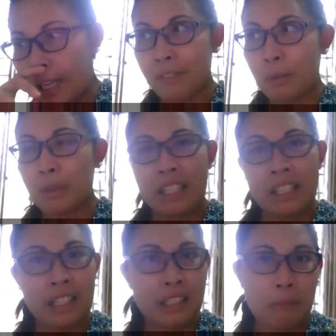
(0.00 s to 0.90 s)
If I want
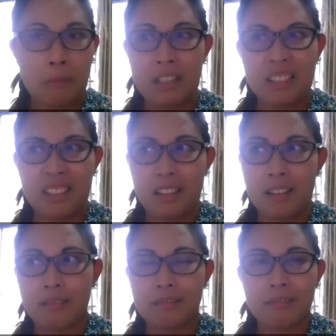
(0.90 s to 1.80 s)
an easy one,
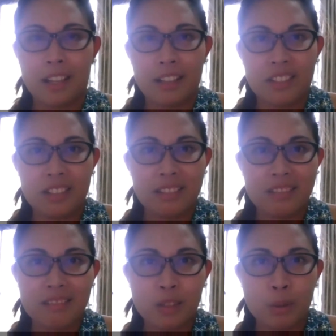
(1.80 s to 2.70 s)
I just
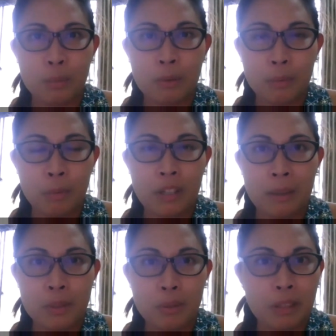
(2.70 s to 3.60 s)
do what
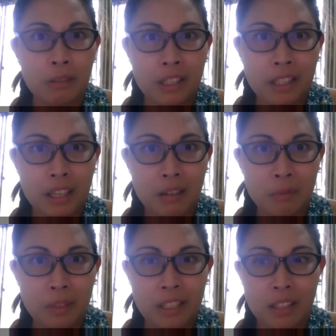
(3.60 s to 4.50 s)
I'm doing right
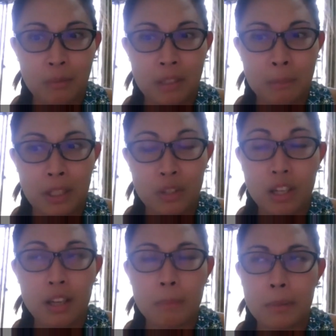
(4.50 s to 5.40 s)
now with my
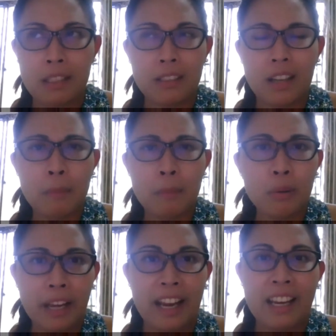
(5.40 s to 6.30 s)
job, and I'm
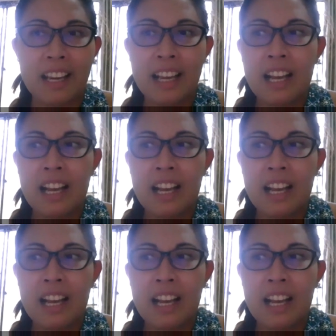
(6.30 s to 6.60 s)
okay.